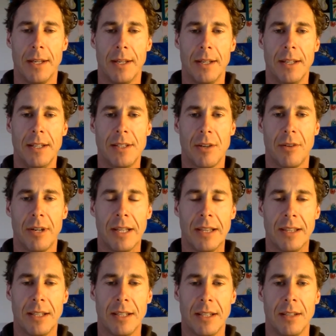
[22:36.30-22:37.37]
Is there
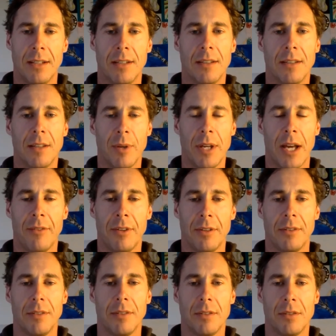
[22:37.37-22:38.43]
anything that we
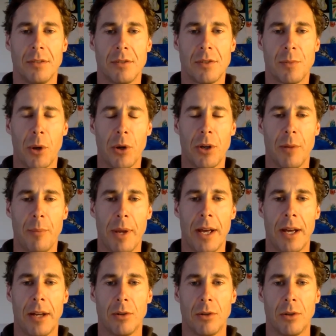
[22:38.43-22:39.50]
haven't spoken
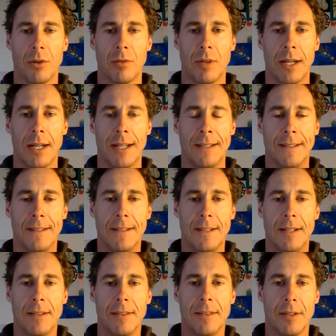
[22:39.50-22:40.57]
about or
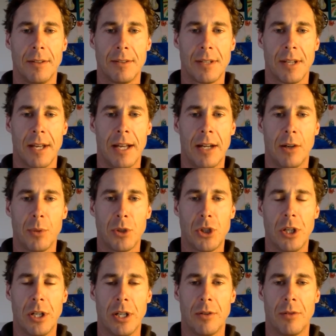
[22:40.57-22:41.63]
that had an
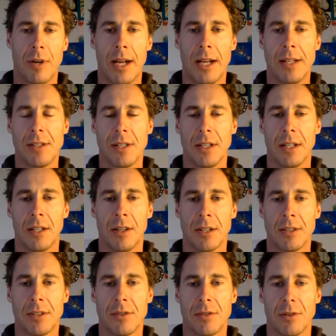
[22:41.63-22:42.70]
opportunity to raise that you'd
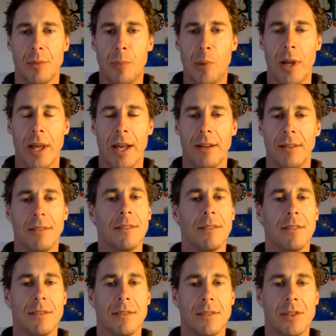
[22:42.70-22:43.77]
like to sort of put out
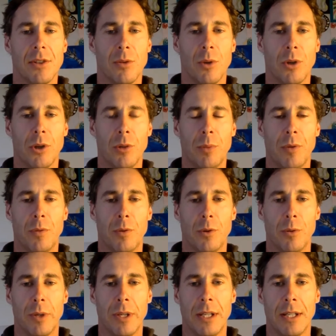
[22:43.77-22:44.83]
to the world
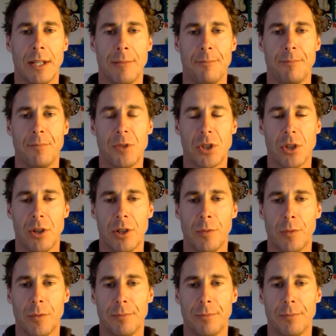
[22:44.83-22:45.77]
before we sign off?